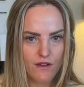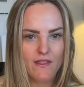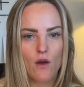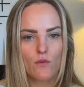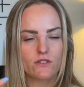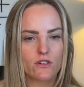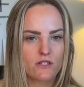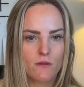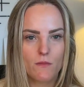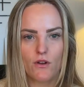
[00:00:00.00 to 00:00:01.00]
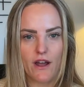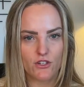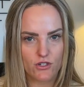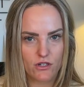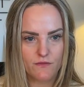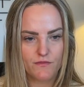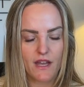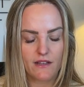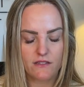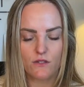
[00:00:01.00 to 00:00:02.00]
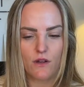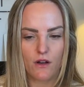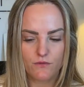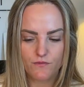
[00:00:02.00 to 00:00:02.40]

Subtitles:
And that will start to be more natural as you go.